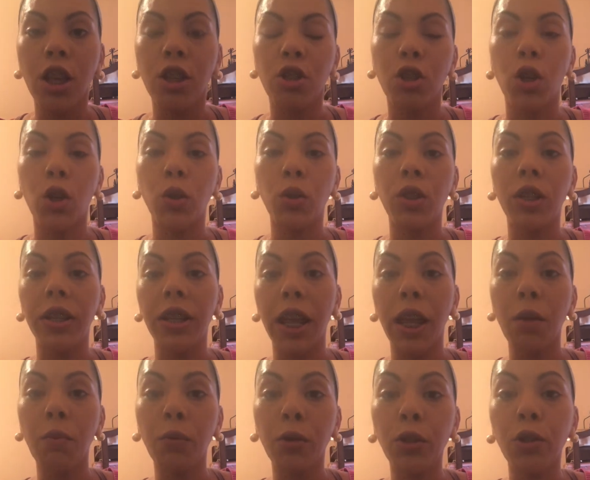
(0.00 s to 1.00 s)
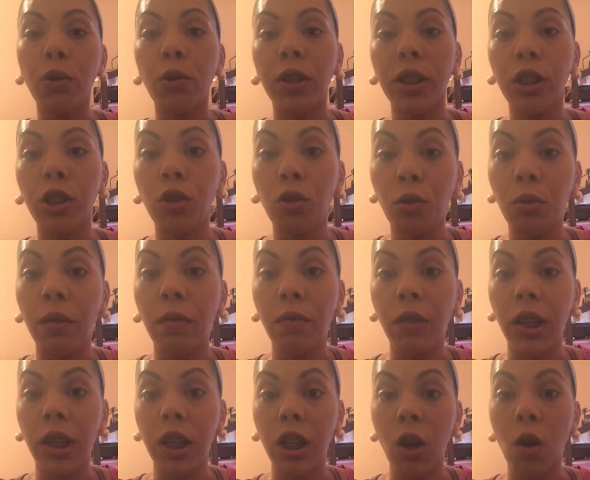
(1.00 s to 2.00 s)
So today we're going to do a
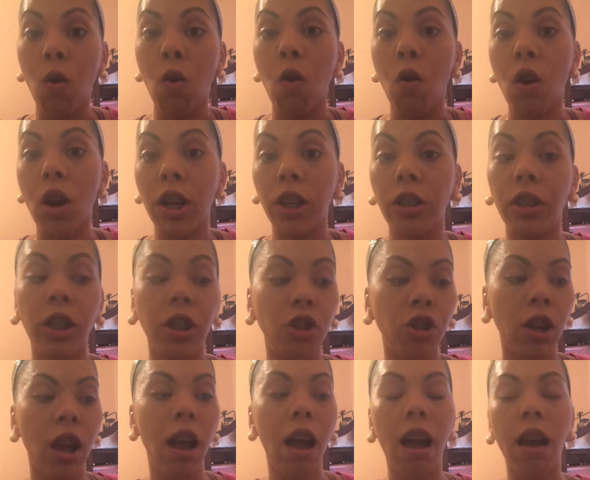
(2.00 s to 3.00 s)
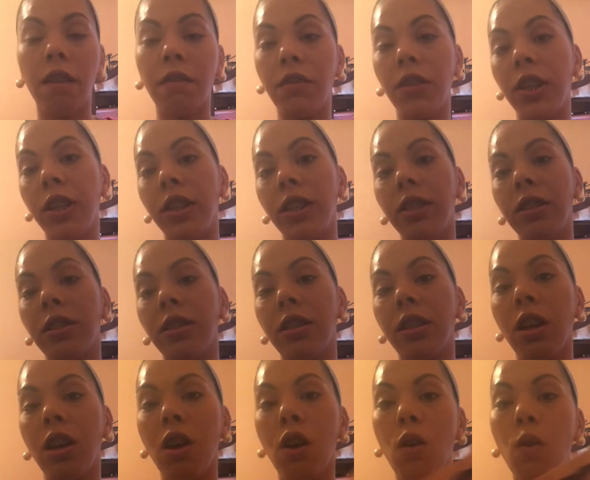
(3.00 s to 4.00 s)
video on the Juvia's
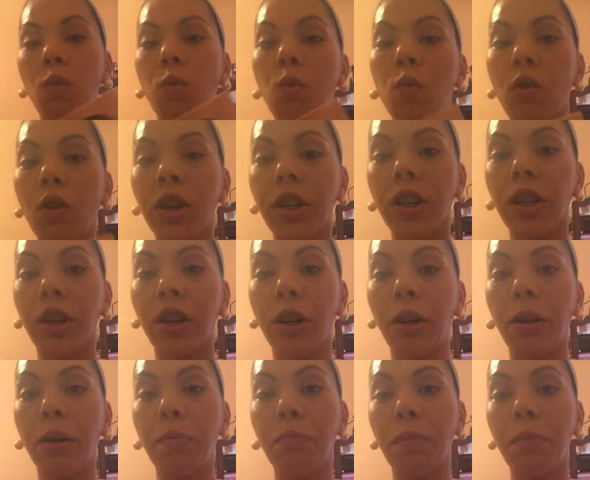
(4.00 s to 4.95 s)
Warrior